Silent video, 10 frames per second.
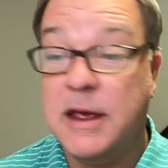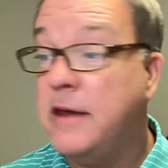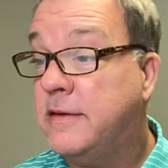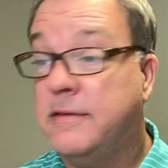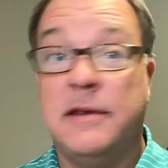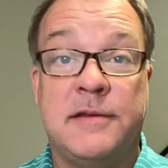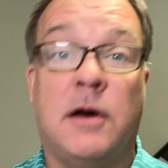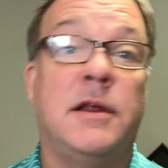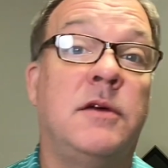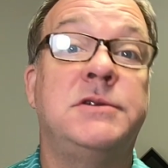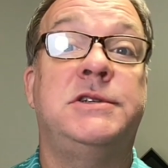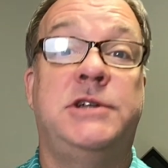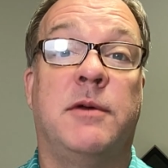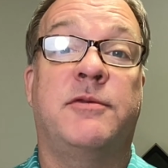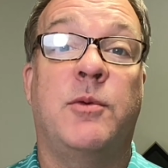case this audio just
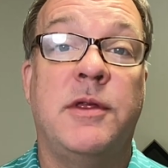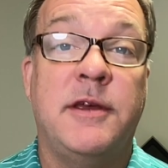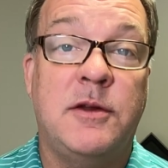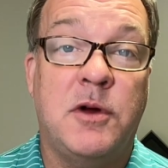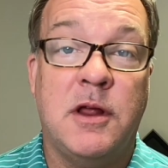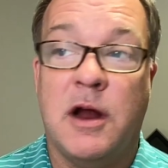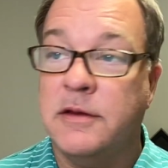jumps from one thing to another.